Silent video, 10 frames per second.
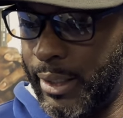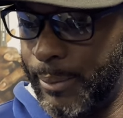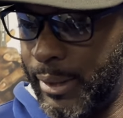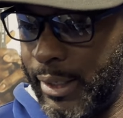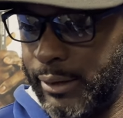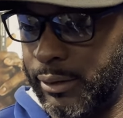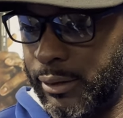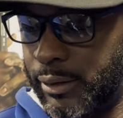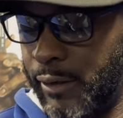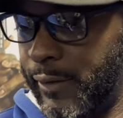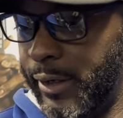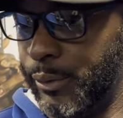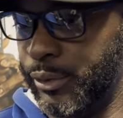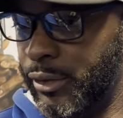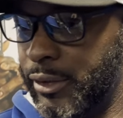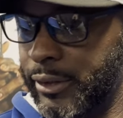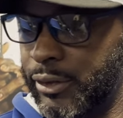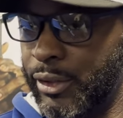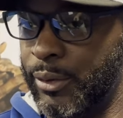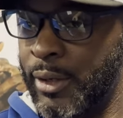I mean, that's the stuff that he was doing.
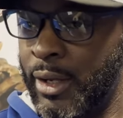So